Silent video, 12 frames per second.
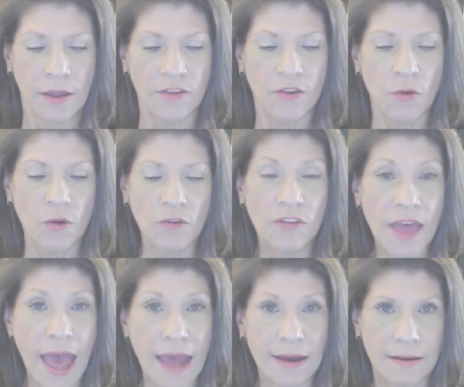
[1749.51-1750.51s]
So there's
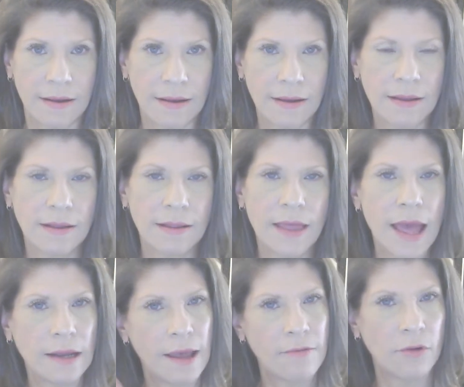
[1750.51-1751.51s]
that
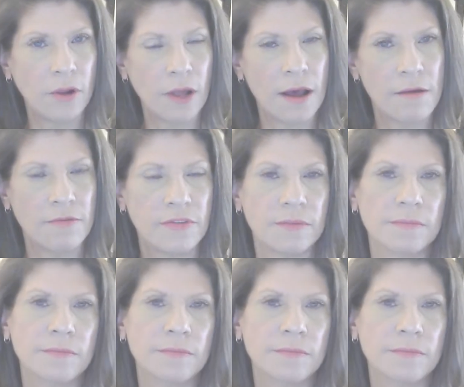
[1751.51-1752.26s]
level of